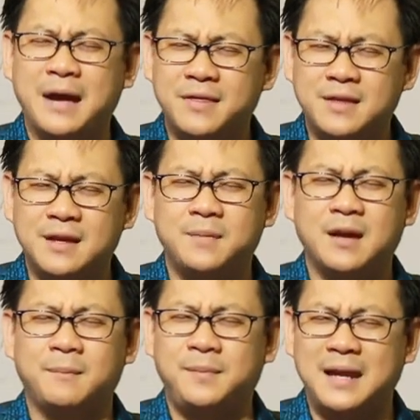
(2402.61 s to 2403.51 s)
Bethany
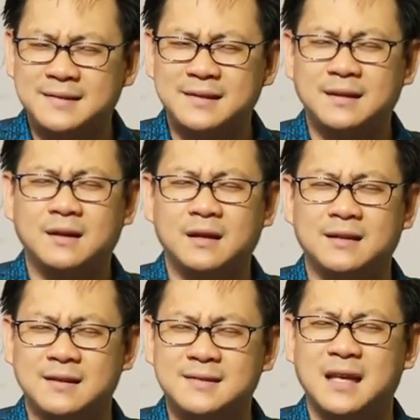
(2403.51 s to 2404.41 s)
be a blessing
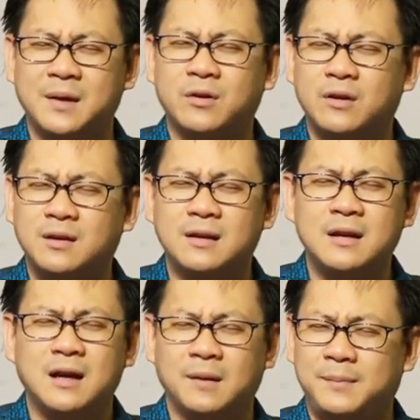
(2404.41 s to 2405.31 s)
in this neighborhood,
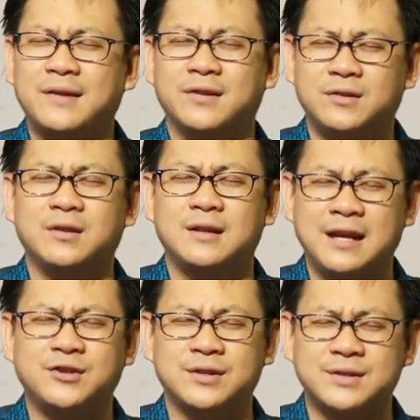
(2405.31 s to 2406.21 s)
a blessing to the
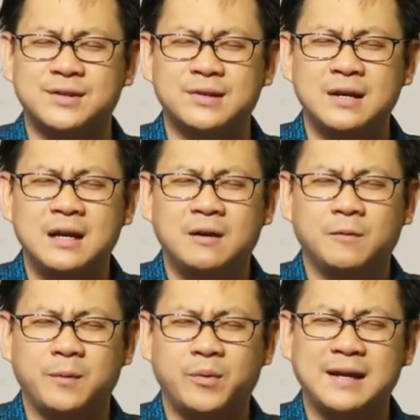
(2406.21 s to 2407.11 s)
nations.
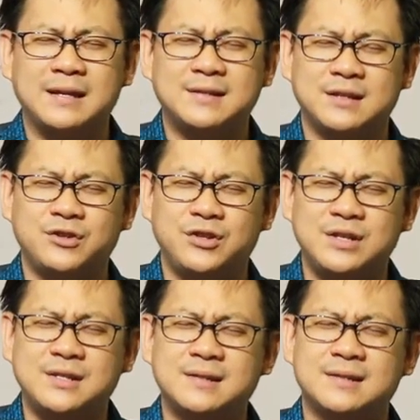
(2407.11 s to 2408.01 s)
We pray this in
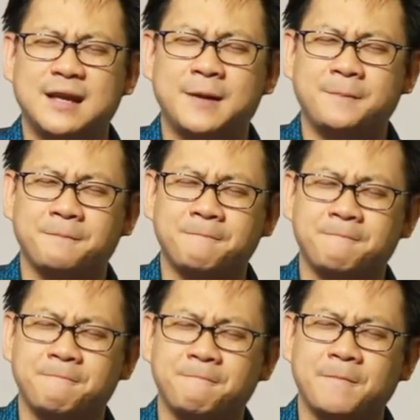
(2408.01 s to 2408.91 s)
Jesus'
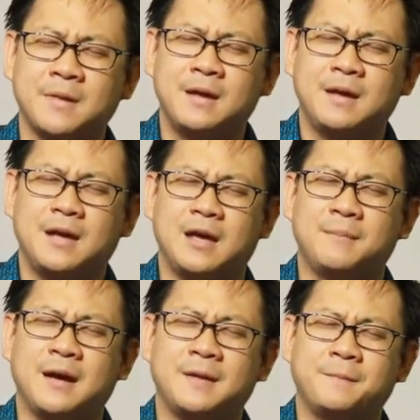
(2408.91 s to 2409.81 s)
name.
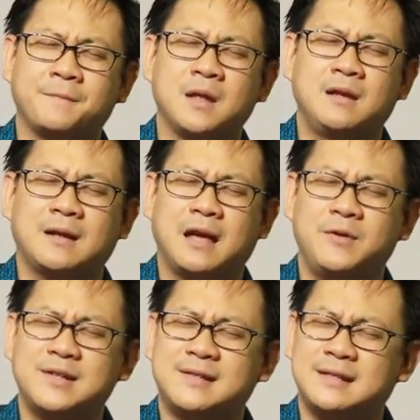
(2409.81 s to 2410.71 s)
Amen. Can
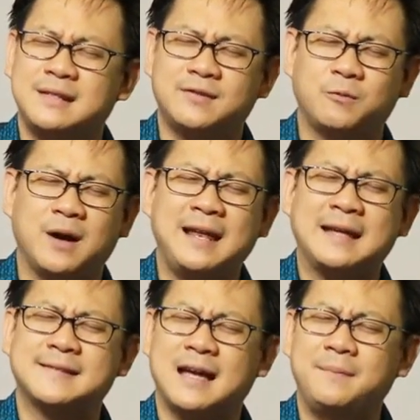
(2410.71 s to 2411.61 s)
we just sing this one
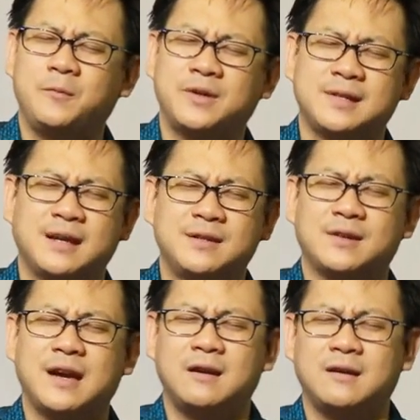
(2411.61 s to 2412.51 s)
last time? We sing it
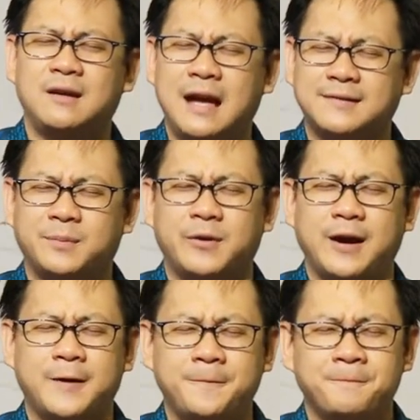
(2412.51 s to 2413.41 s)
together as a
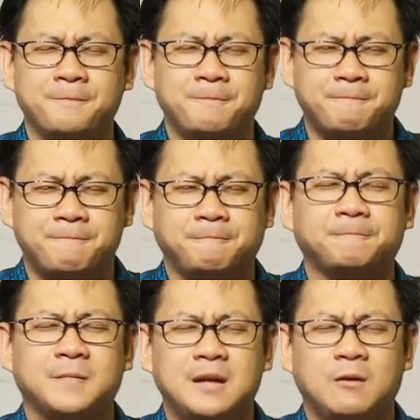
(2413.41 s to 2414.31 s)
prayer.
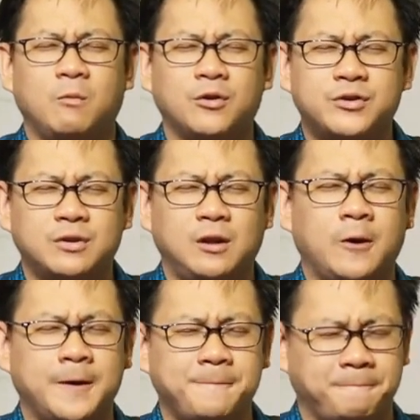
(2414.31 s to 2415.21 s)
Won't you, Lord?